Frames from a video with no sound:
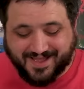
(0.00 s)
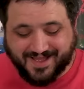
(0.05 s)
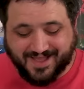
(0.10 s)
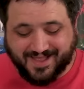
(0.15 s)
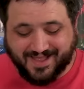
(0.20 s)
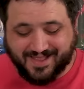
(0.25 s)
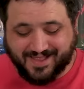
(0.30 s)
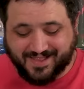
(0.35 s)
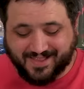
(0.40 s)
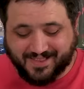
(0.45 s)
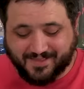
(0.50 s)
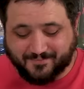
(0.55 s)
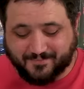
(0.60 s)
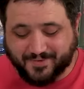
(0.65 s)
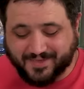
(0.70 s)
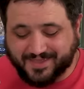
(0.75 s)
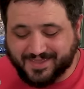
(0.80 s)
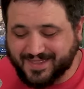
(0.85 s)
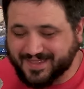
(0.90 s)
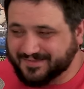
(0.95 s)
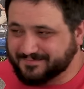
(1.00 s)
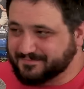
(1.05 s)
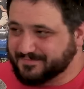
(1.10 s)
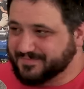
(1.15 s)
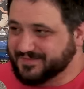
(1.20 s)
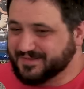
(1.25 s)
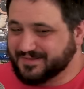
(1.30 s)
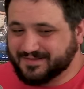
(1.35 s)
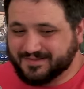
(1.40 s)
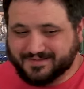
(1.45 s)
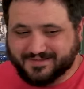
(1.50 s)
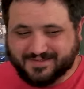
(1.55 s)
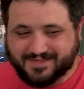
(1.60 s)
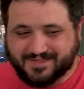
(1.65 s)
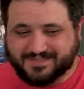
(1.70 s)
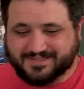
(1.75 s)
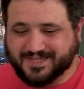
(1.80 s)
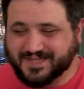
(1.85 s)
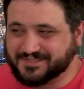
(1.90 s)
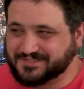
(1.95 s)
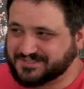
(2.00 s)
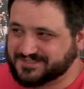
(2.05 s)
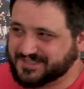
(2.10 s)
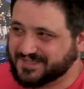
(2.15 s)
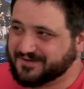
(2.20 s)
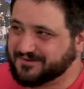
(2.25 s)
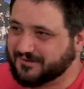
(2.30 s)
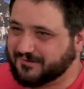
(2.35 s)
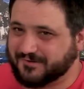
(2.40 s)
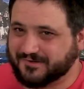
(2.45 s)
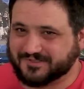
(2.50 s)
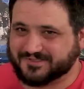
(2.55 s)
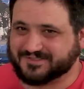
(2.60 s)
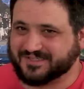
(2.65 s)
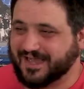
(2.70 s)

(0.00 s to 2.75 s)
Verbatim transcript: He's like major pain. He touches it, and of course